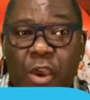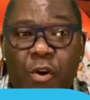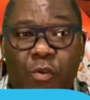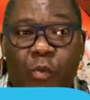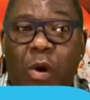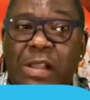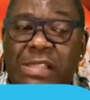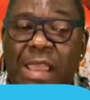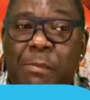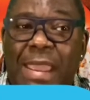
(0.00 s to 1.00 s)
who wanted
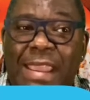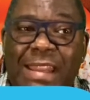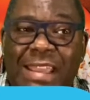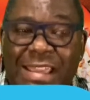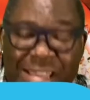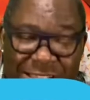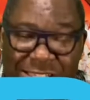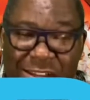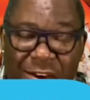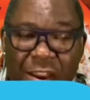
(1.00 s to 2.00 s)
to make it
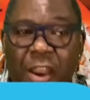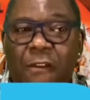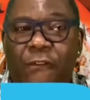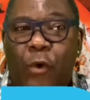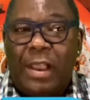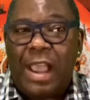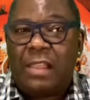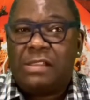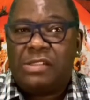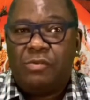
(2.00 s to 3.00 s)
easier for
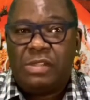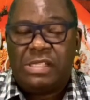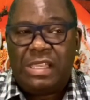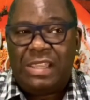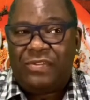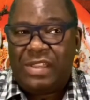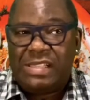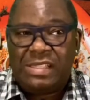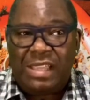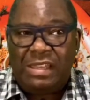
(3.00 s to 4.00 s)
college students to get
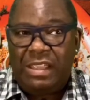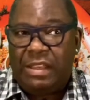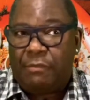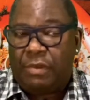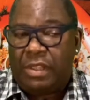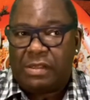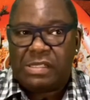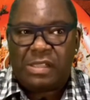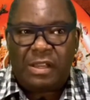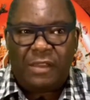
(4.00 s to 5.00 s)
things that they needed when they're
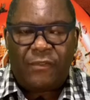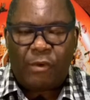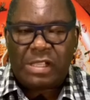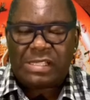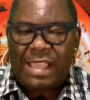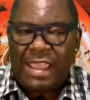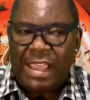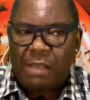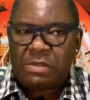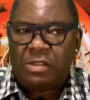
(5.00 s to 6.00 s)
studying for exams.